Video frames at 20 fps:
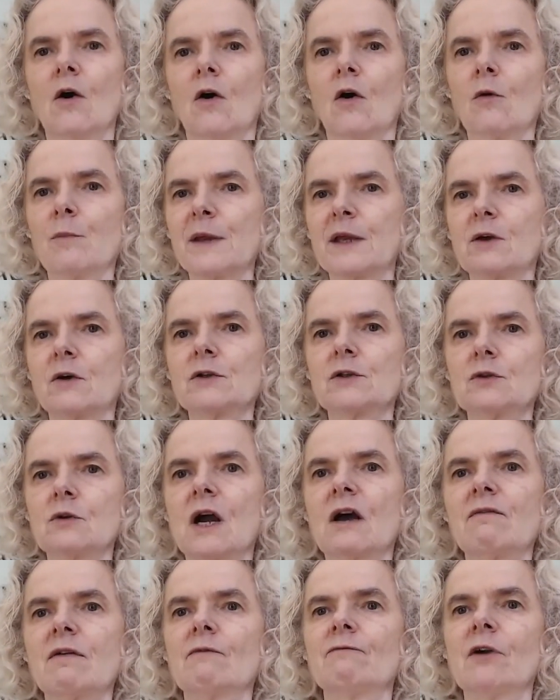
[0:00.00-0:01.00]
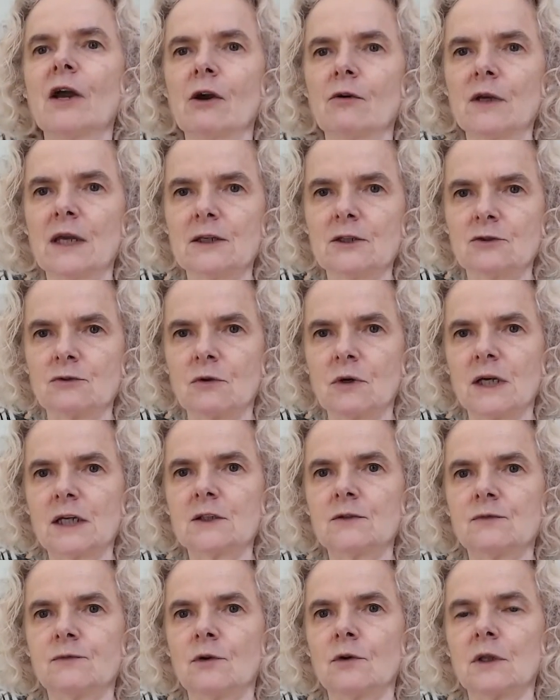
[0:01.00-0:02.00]
or because you have a very
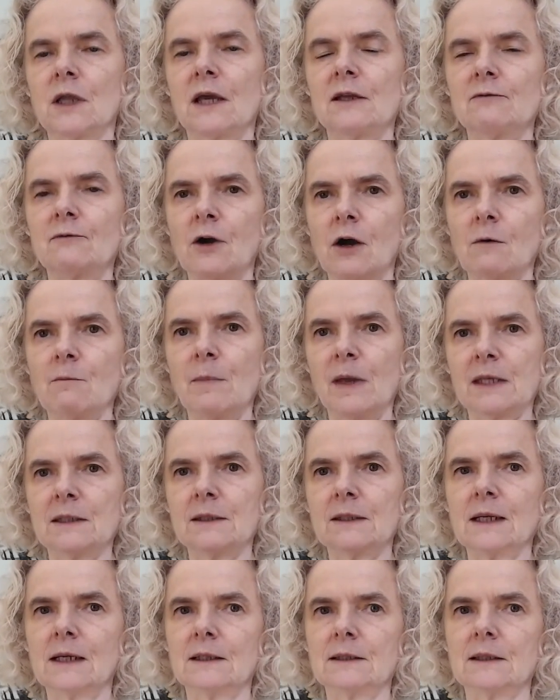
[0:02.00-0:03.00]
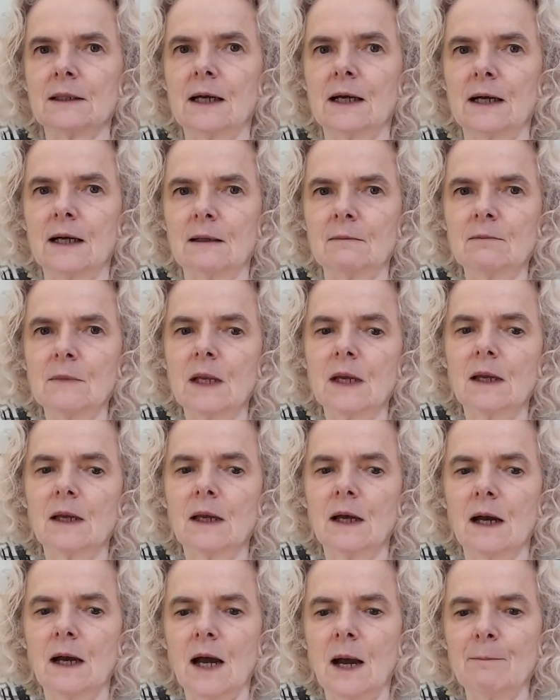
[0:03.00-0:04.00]
stressful environmental
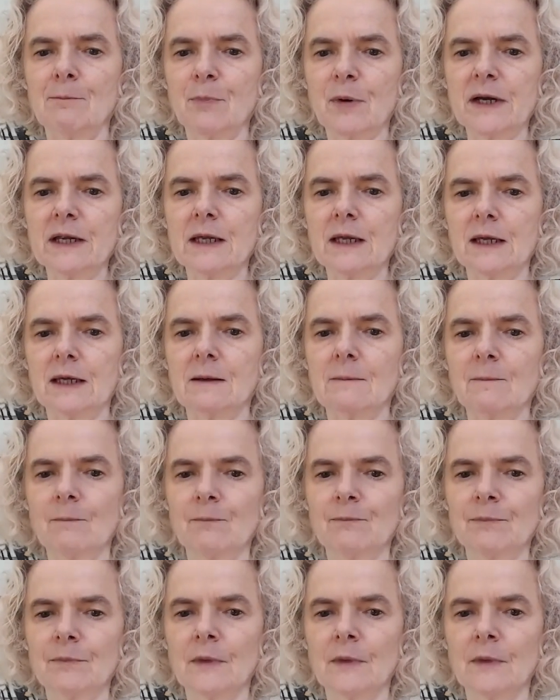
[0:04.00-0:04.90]
upbringing.